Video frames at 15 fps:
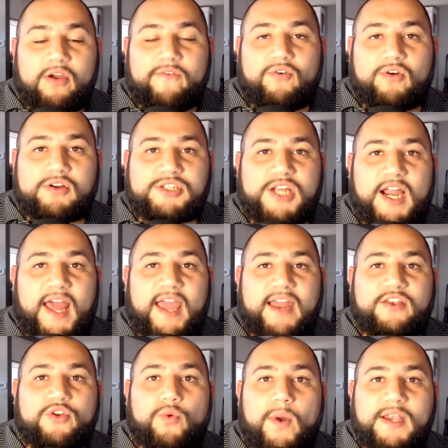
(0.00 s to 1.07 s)
for a shot
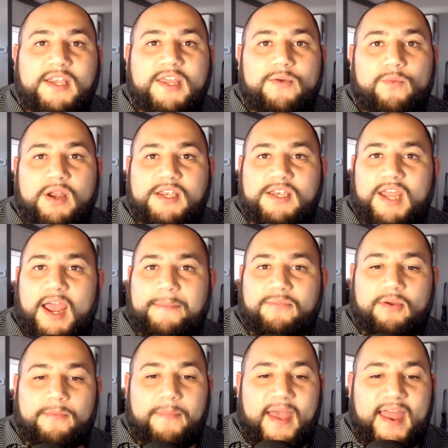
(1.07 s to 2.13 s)
at 21
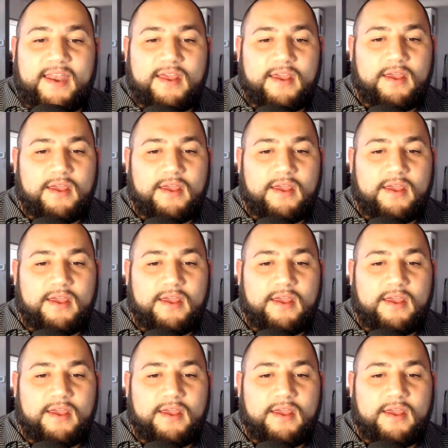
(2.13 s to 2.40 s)
times your bet.